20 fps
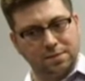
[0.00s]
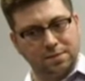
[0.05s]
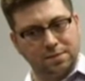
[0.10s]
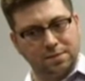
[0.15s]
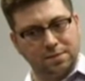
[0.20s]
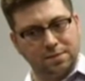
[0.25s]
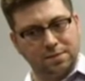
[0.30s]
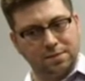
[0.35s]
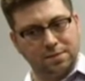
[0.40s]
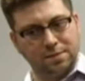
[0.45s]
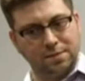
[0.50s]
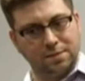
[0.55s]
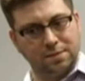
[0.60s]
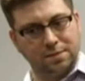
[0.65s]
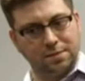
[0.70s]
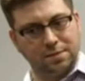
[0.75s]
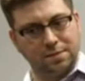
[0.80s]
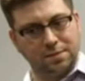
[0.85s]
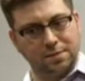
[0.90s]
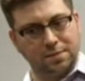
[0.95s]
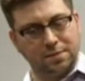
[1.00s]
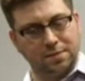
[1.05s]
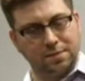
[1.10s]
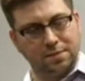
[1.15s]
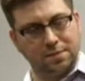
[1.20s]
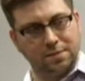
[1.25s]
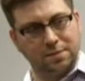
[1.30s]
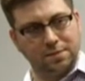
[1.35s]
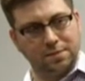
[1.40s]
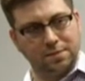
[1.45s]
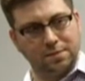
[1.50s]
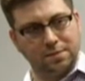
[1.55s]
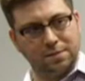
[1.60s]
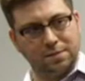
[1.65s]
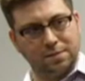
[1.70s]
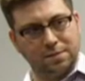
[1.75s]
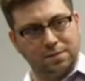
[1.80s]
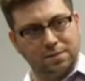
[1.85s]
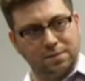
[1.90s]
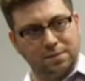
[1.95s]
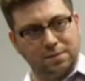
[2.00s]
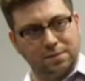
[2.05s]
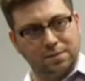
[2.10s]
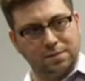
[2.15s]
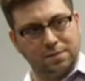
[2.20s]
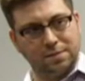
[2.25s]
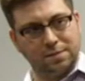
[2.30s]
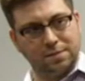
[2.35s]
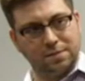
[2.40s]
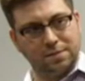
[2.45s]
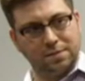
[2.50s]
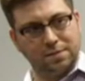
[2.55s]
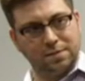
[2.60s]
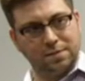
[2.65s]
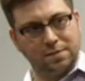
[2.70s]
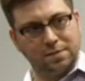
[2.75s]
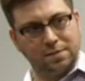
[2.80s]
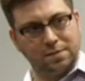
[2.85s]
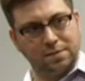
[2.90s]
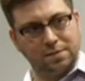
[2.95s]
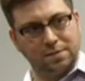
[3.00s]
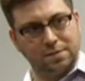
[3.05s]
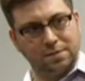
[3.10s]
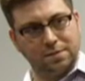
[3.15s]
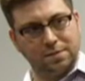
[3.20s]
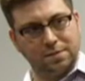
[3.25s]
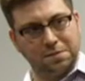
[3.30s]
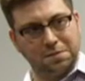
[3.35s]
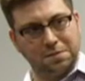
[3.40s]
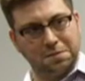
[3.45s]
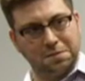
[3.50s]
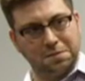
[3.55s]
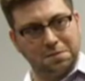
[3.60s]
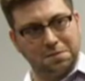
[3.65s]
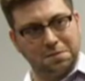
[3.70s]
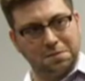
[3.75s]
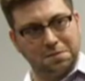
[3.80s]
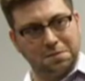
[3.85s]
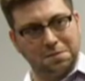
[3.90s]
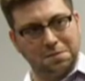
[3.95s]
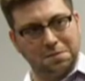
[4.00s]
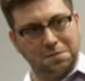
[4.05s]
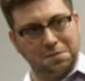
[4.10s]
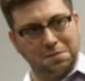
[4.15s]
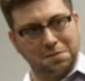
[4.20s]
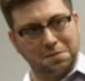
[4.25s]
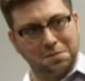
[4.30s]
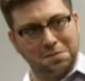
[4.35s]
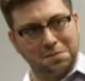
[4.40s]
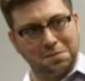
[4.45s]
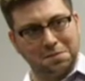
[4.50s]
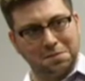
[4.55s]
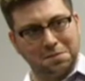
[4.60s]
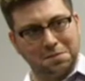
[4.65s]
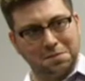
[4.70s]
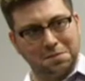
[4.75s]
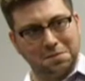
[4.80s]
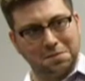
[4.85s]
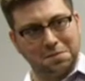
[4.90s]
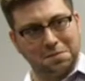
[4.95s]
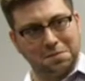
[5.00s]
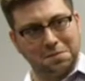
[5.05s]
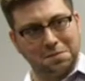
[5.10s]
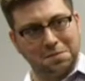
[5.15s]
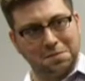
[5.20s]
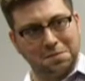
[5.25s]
(not speaking)